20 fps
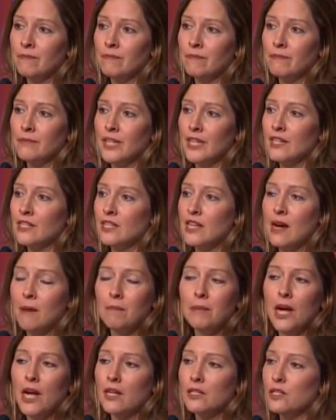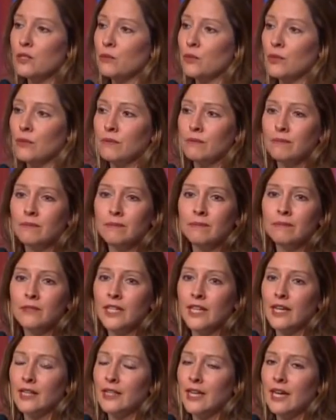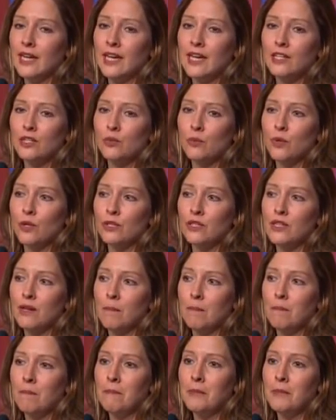It is not possible to get that case worked up.